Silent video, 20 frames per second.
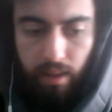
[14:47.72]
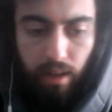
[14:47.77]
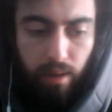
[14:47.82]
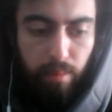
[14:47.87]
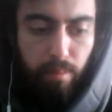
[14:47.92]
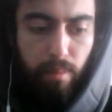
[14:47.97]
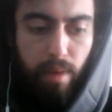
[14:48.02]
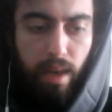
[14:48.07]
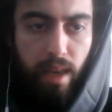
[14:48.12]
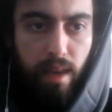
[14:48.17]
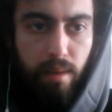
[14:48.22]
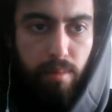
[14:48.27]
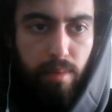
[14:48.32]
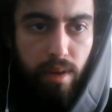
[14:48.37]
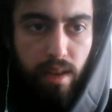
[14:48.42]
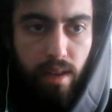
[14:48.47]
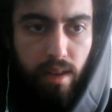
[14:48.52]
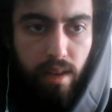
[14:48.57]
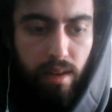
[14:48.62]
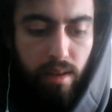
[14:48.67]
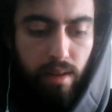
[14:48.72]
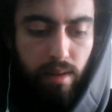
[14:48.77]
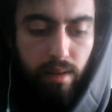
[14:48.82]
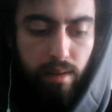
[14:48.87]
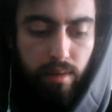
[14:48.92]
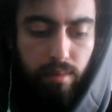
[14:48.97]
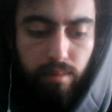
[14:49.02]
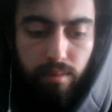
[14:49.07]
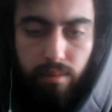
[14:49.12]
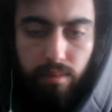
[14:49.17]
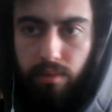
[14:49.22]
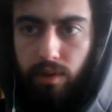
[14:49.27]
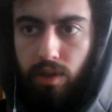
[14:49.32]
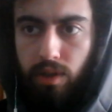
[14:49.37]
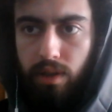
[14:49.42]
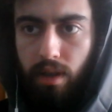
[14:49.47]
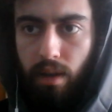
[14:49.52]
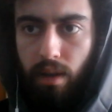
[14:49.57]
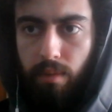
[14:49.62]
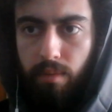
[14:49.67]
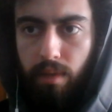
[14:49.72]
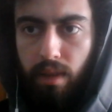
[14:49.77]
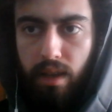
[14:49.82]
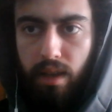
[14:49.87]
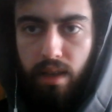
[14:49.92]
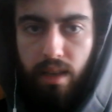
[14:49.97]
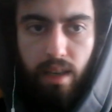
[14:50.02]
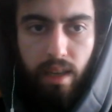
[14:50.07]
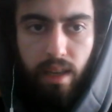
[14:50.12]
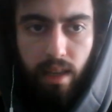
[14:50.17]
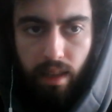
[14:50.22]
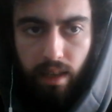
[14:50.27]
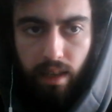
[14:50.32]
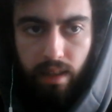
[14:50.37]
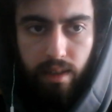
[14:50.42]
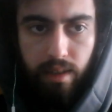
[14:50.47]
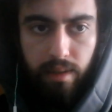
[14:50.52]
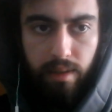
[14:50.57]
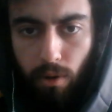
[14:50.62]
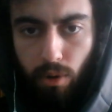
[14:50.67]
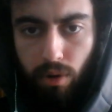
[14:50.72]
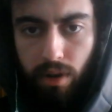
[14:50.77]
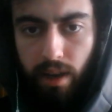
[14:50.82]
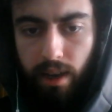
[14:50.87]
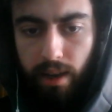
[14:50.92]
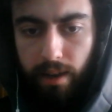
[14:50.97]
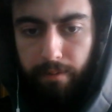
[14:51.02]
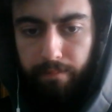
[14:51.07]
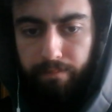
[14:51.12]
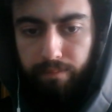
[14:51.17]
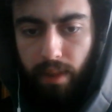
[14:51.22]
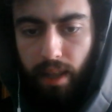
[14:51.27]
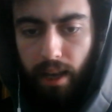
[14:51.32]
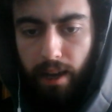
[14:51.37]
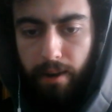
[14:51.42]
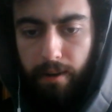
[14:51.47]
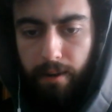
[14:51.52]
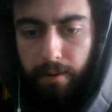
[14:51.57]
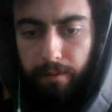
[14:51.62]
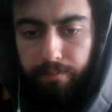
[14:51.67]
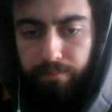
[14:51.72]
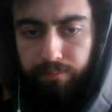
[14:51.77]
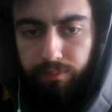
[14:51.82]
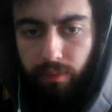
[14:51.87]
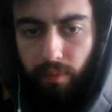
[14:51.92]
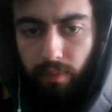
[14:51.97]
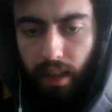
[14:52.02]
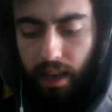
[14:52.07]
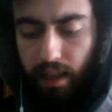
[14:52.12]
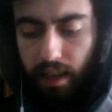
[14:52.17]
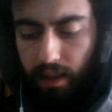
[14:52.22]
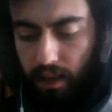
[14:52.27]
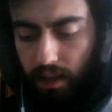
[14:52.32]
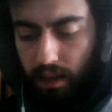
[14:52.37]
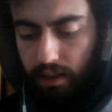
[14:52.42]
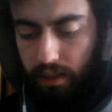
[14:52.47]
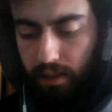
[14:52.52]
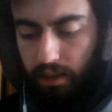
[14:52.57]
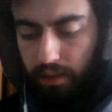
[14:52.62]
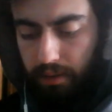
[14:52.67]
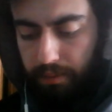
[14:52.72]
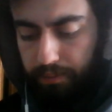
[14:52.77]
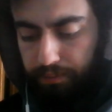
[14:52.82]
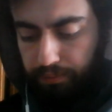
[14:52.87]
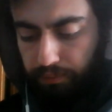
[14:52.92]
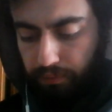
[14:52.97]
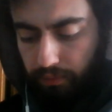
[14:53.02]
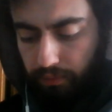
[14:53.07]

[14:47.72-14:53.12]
there may be something in it. Okay, now in this